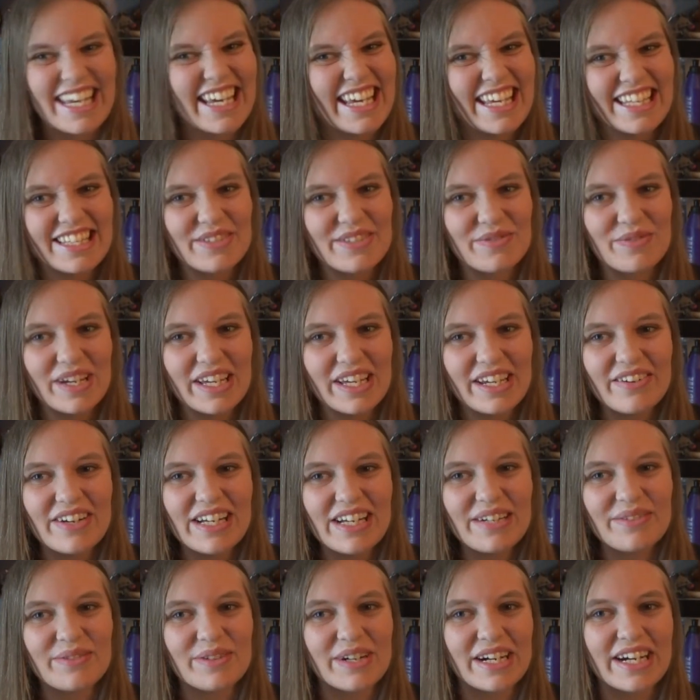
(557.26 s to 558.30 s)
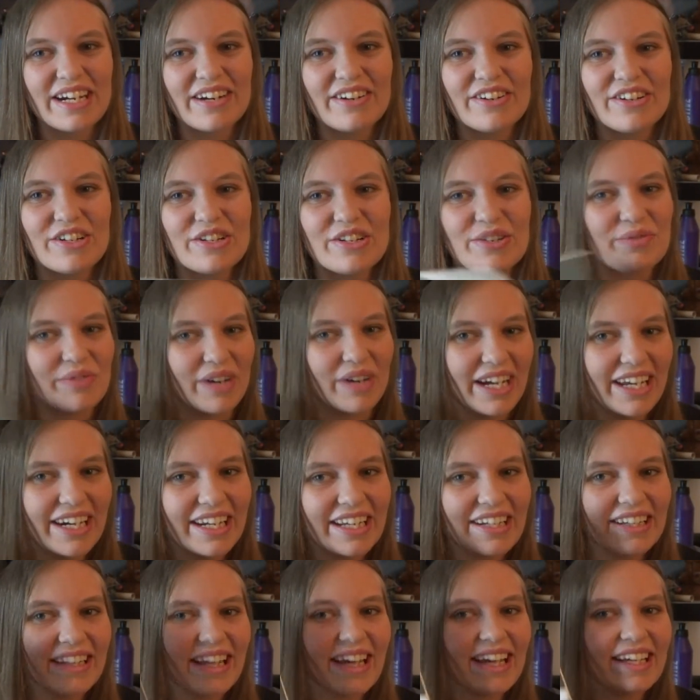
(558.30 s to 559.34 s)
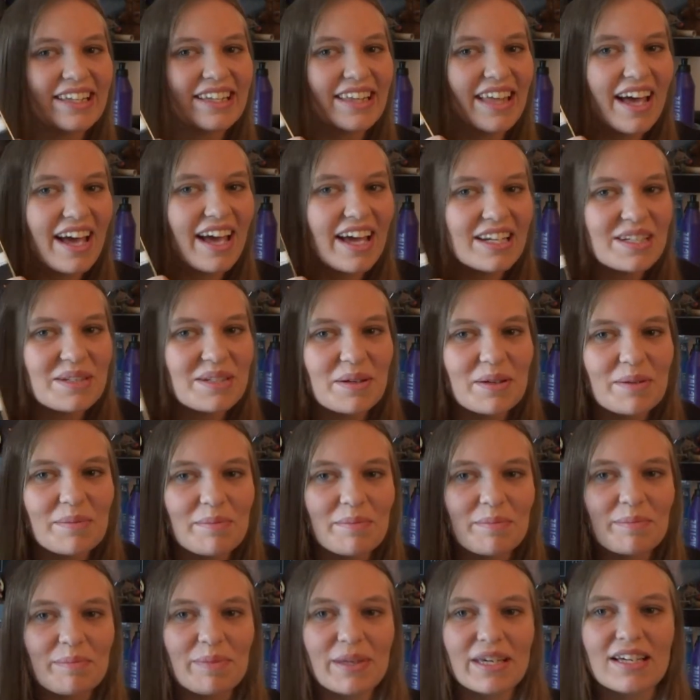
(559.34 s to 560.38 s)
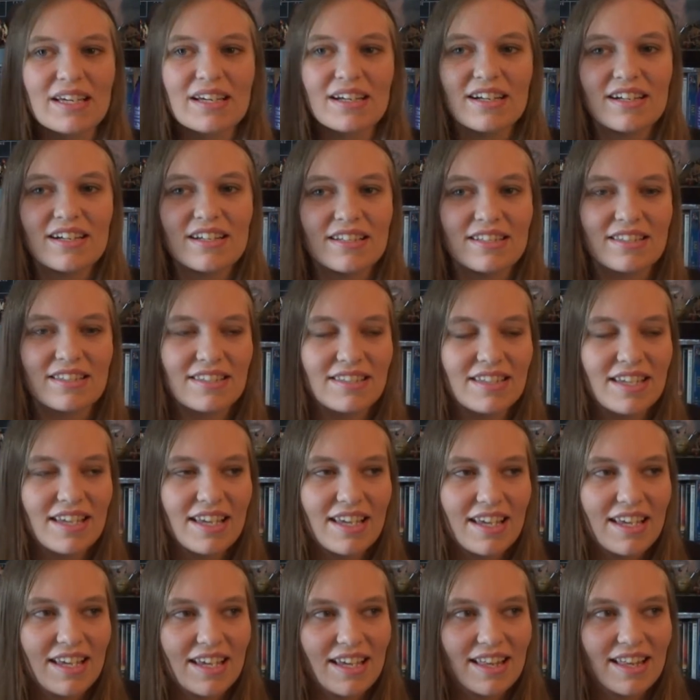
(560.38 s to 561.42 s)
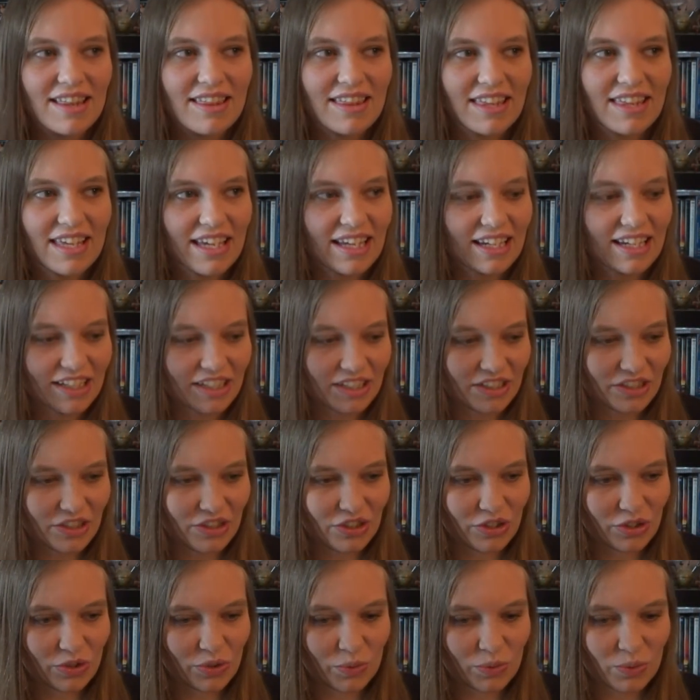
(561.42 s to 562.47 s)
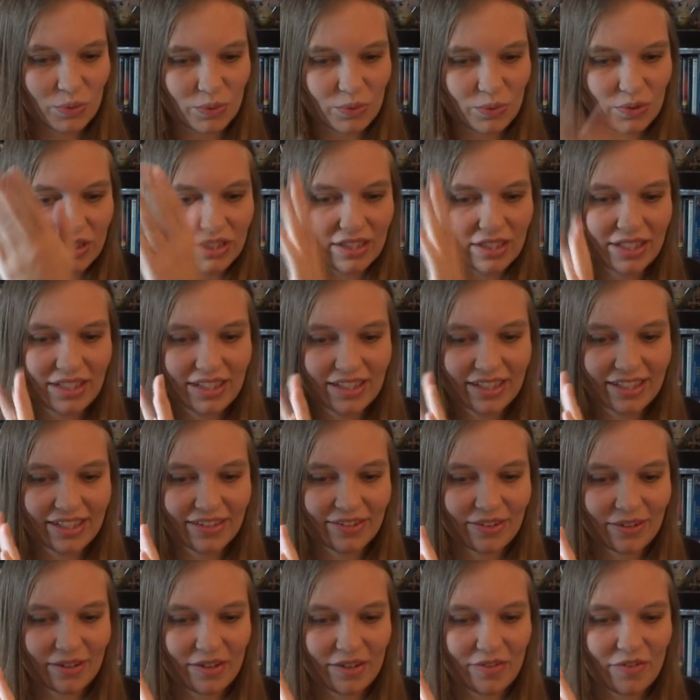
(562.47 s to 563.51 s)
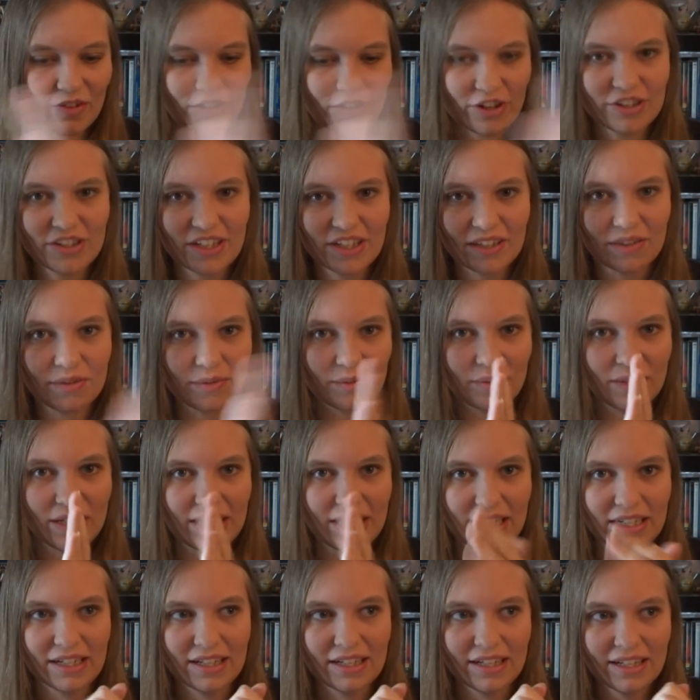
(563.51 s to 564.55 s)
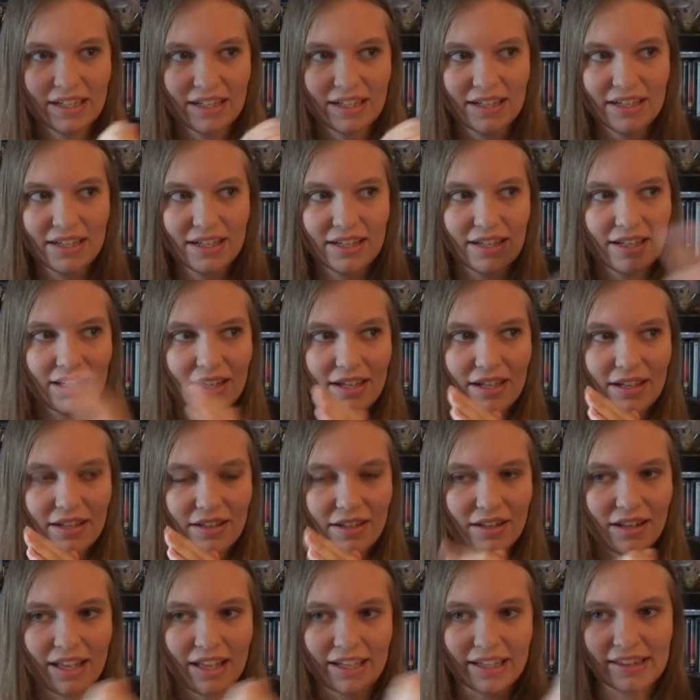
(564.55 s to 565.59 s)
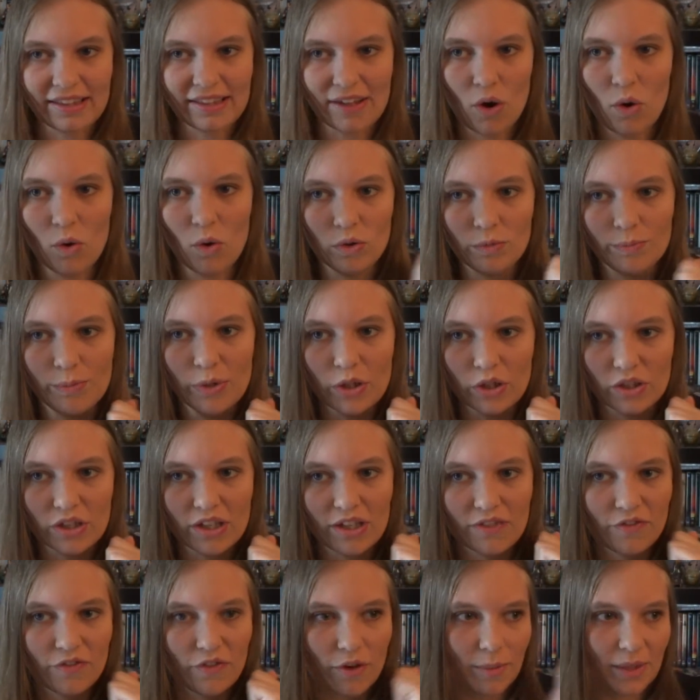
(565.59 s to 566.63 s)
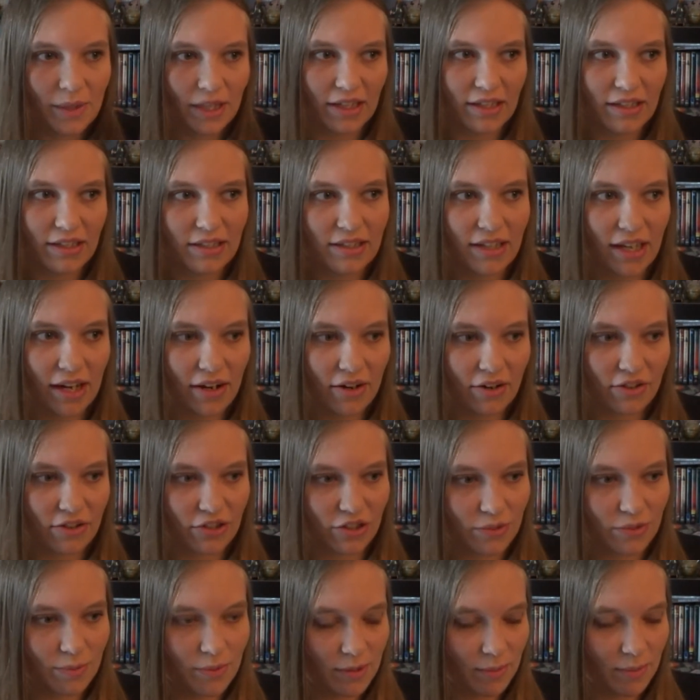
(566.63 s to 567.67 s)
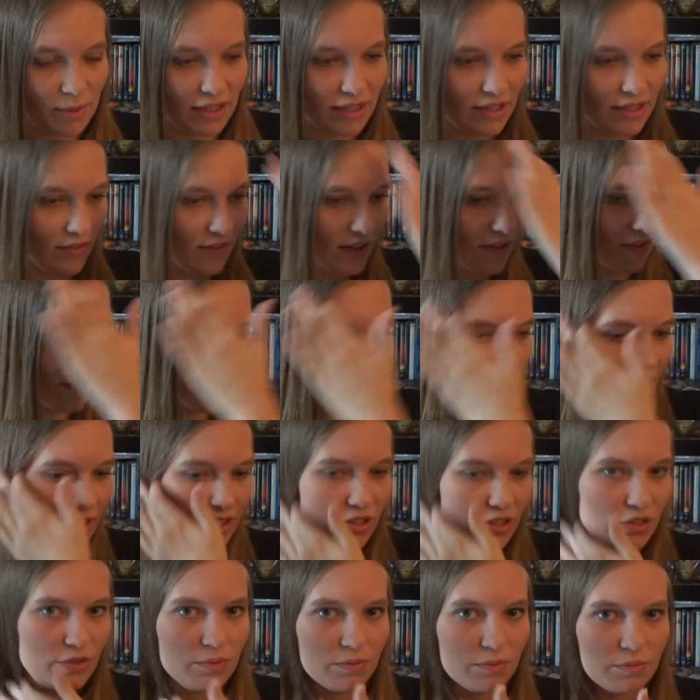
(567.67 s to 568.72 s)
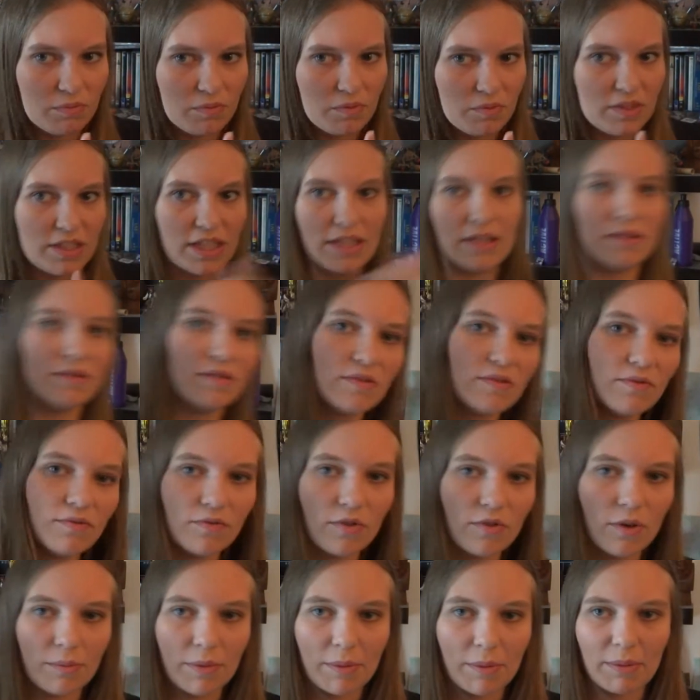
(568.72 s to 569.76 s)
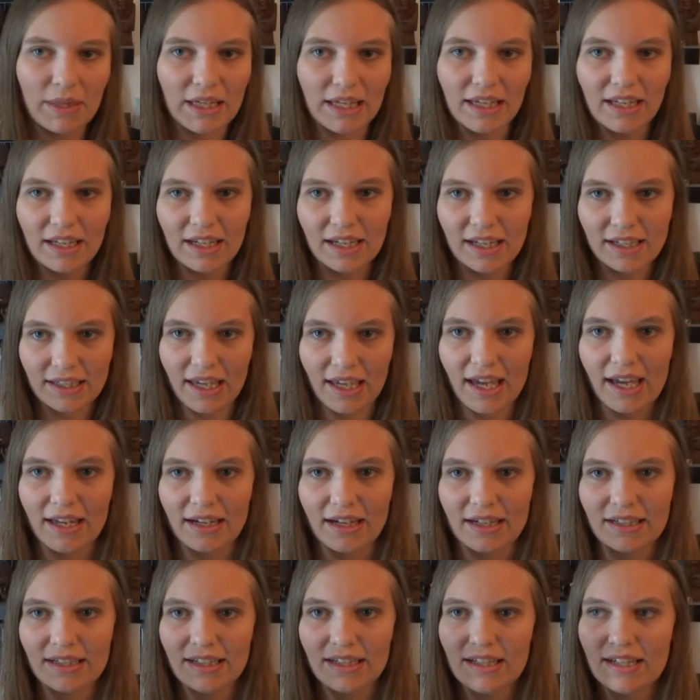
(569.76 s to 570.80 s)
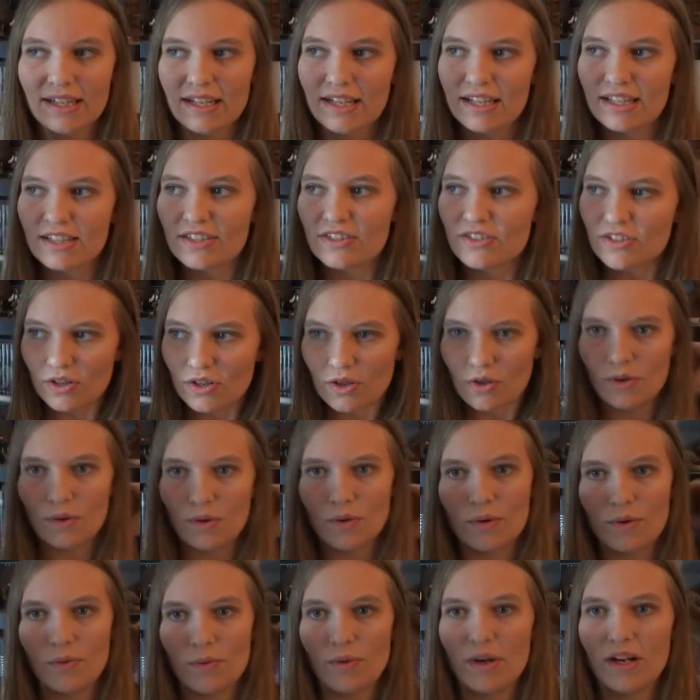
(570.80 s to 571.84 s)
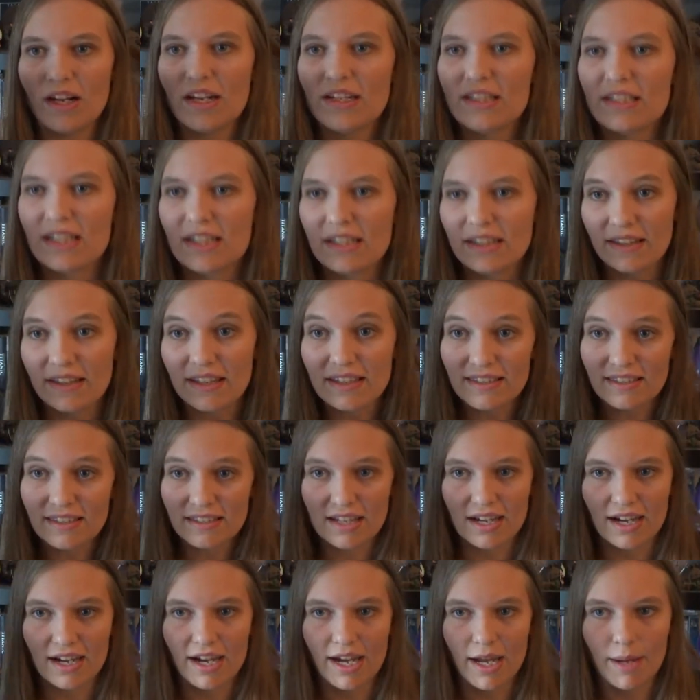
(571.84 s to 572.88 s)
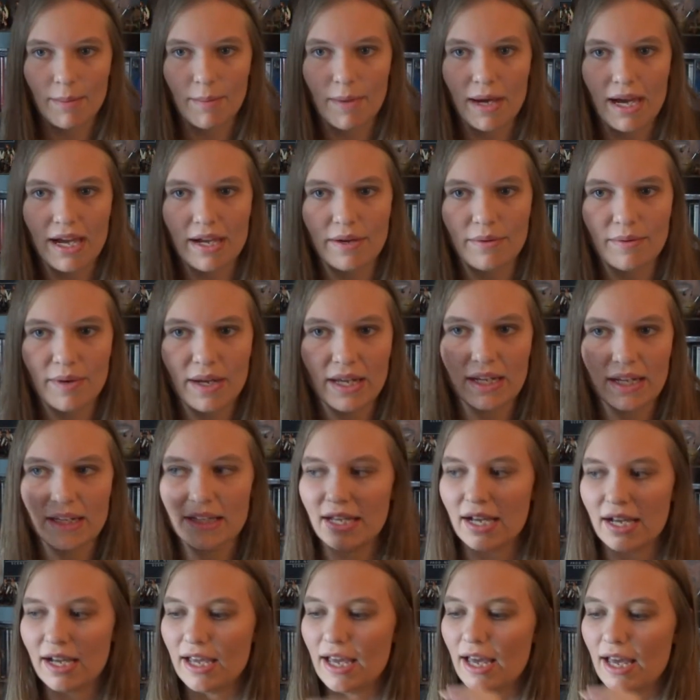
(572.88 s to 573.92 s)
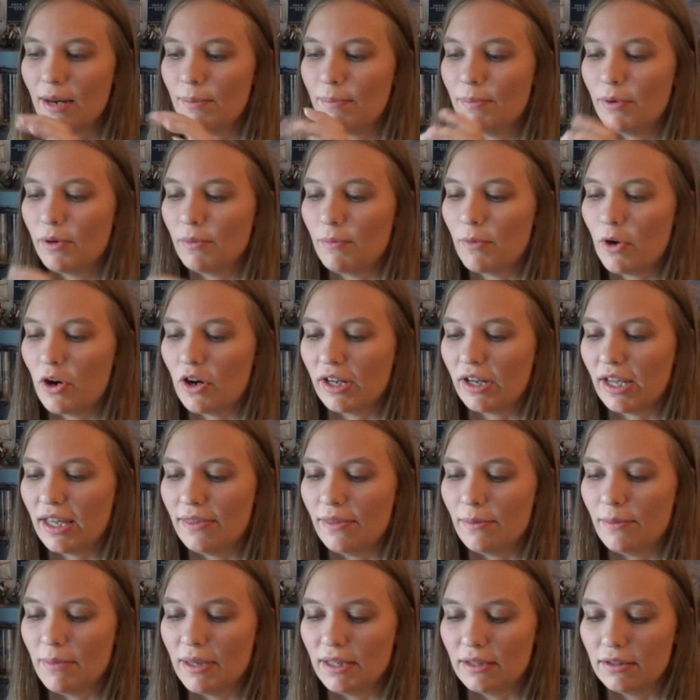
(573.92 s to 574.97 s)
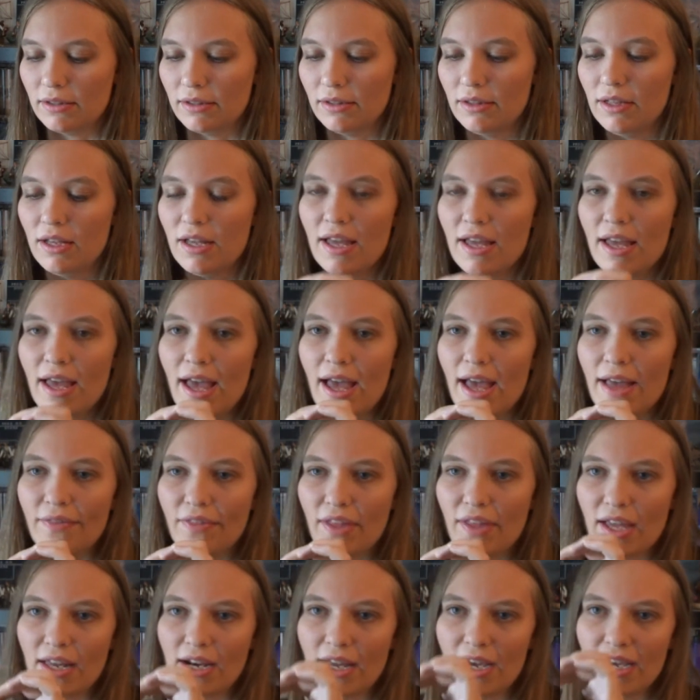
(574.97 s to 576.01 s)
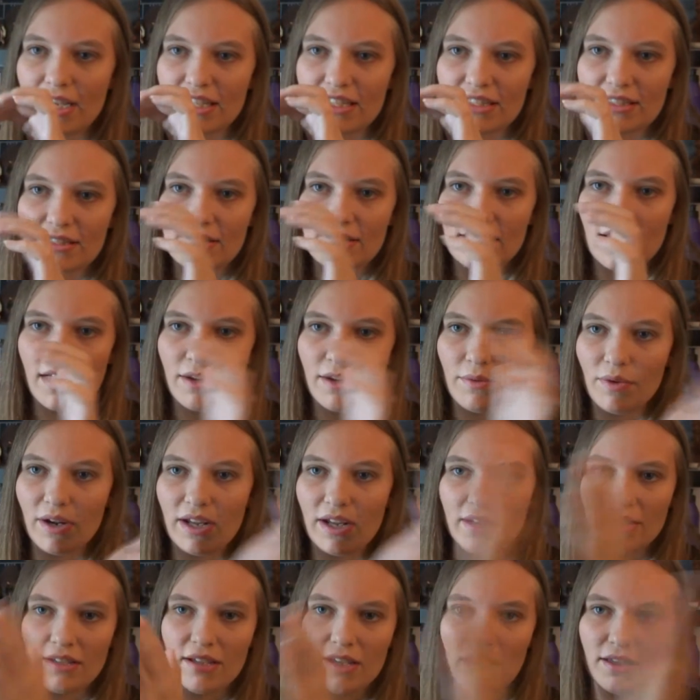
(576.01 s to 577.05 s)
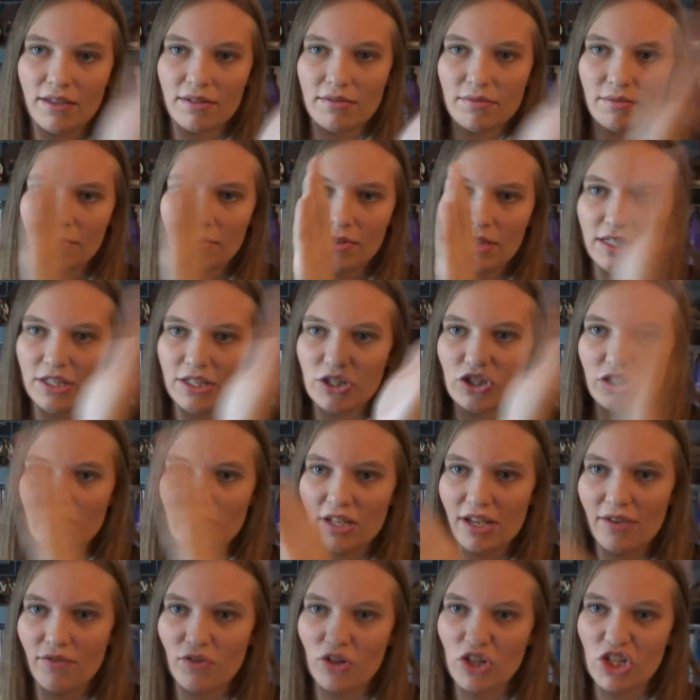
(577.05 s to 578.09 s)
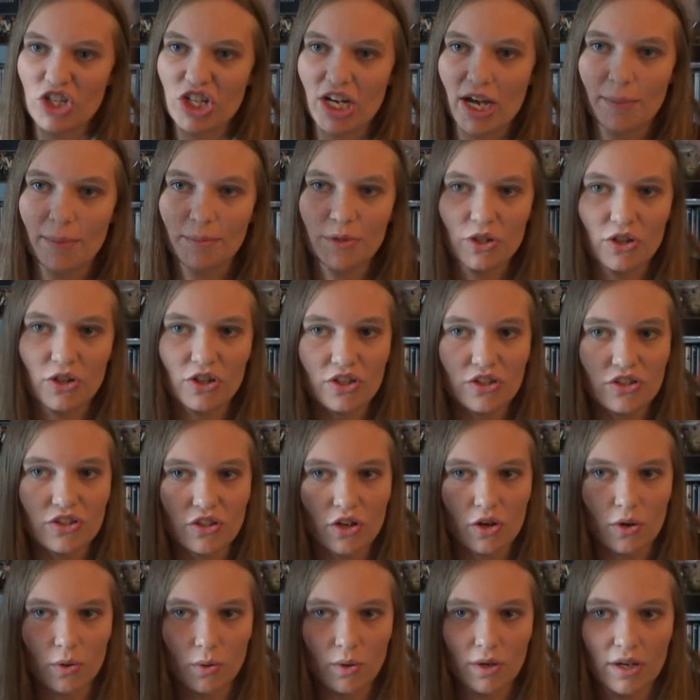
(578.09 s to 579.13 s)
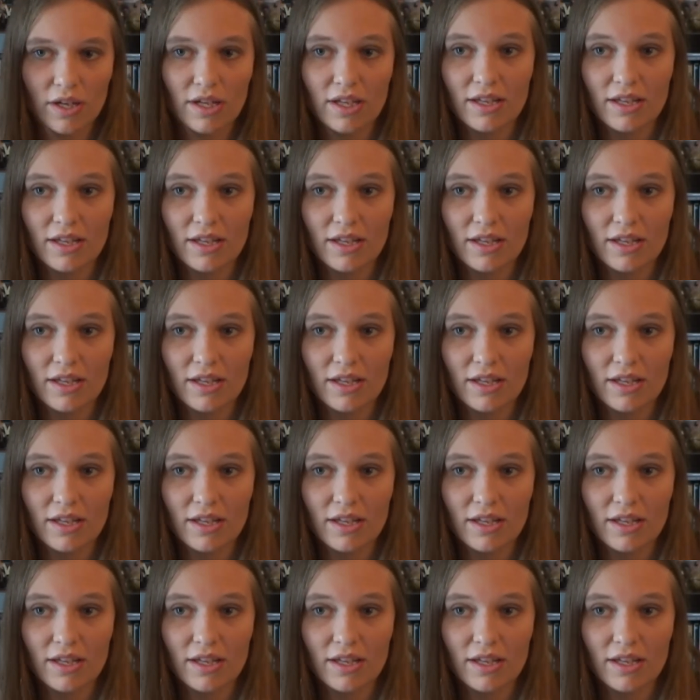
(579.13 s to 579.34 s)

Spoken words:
it's really weird to write it like that, because then you first get to read like the whole book from a character's perspective, and then you get from the beginning again. So what I did this time, I read it, I had a bookmark in the middle, and then I read each and every chapter, so